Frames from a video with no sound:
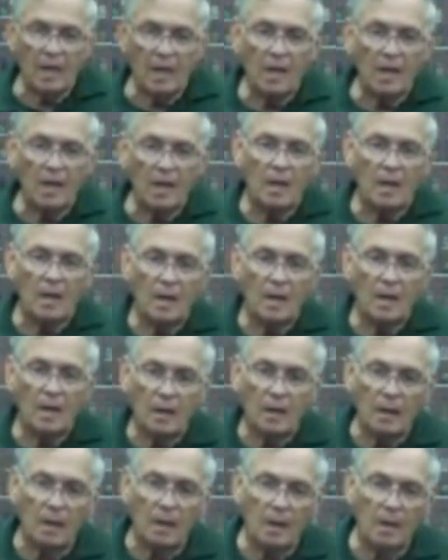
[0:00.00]

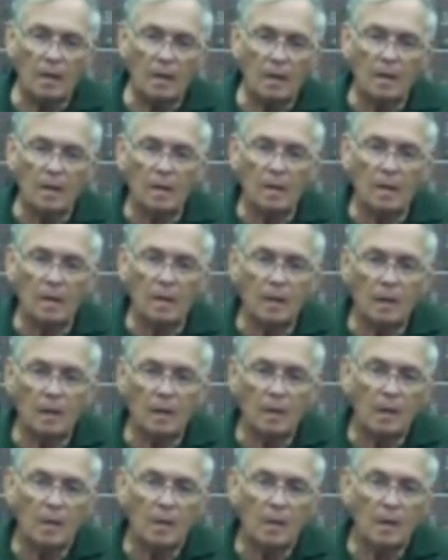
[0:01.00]

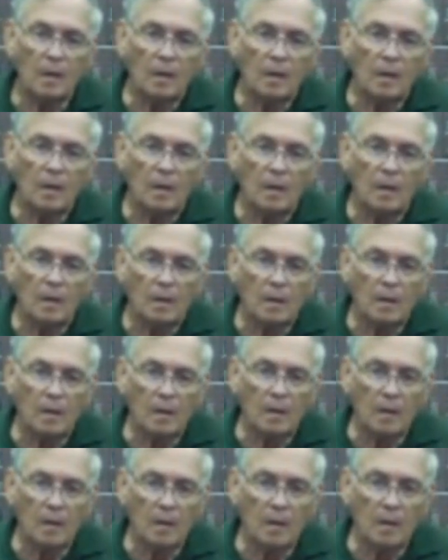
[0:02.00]

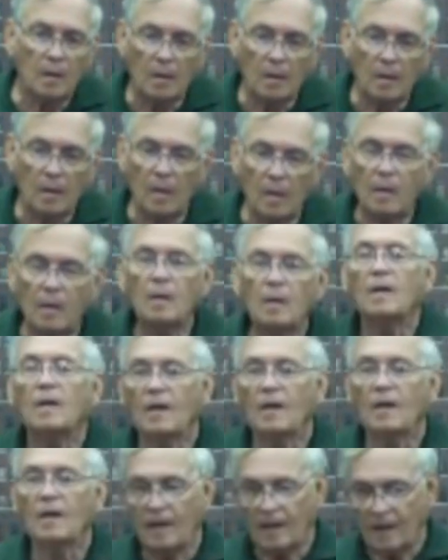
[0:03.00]

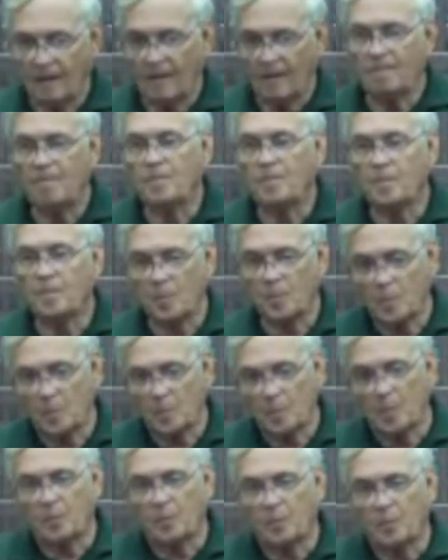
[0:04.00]

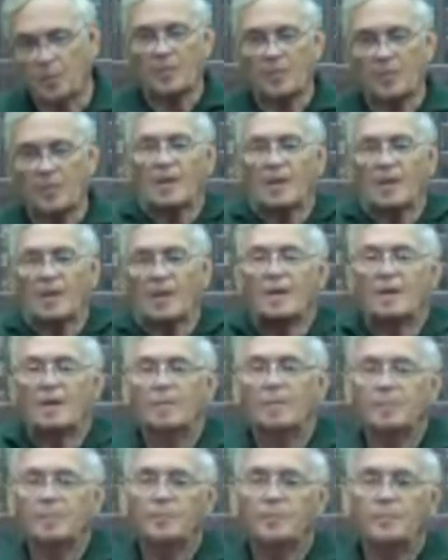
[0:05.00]

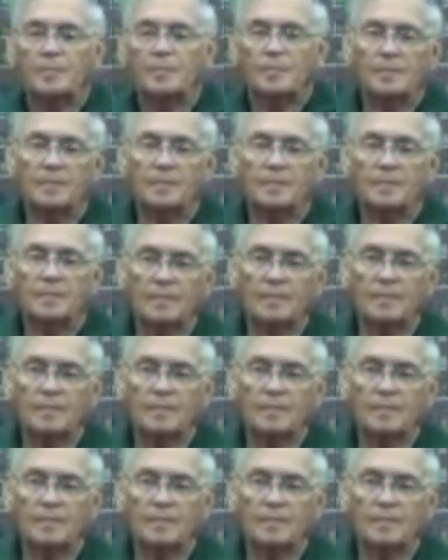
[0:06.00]
(silence)